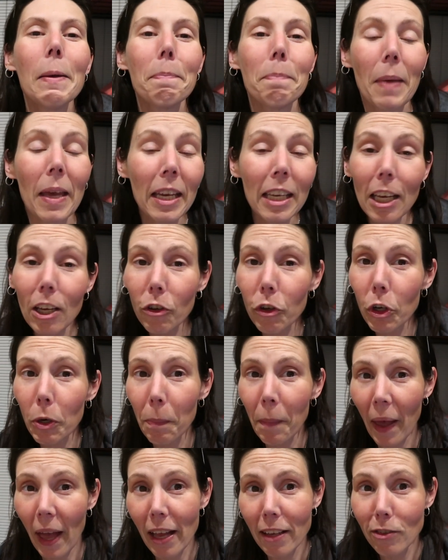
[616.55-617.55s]
Making your
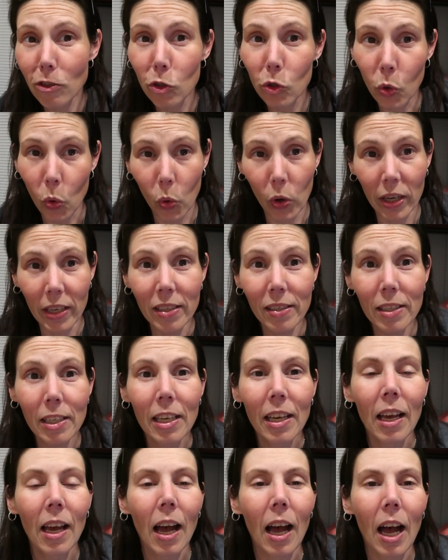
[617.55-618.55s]
pets toys
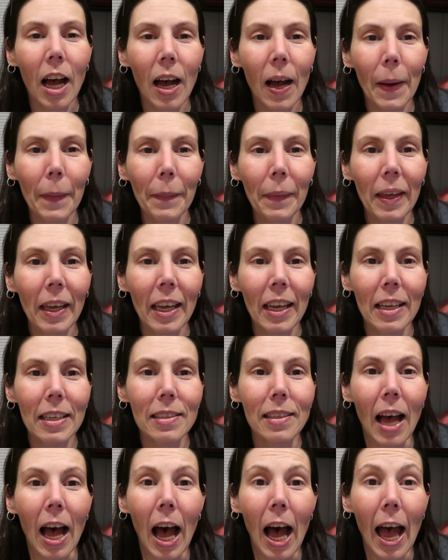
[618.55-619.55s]

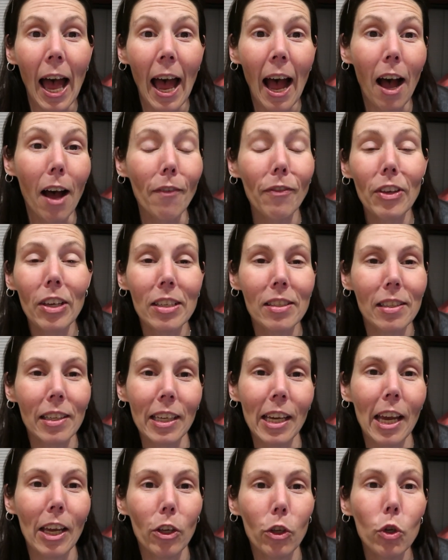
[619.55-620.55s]
is
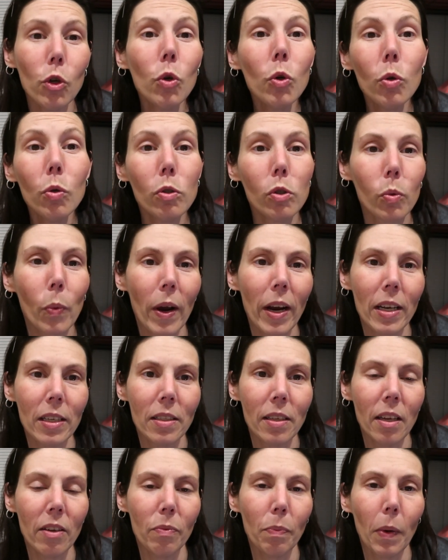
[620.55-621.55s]
obviously a huge way to
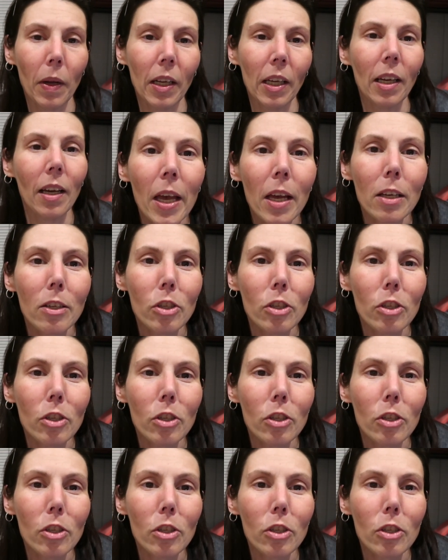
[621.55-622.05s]
save money.